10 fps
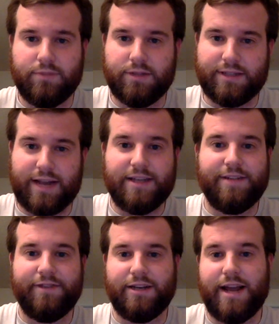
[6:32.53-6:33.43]
the
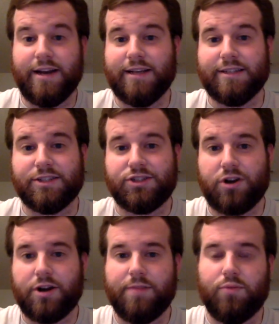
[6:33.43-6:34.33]
scientific data as a
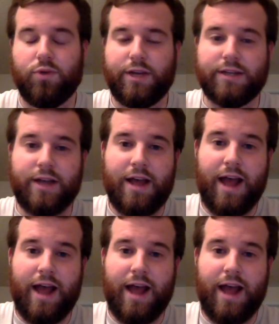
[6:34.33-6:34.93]
starting point,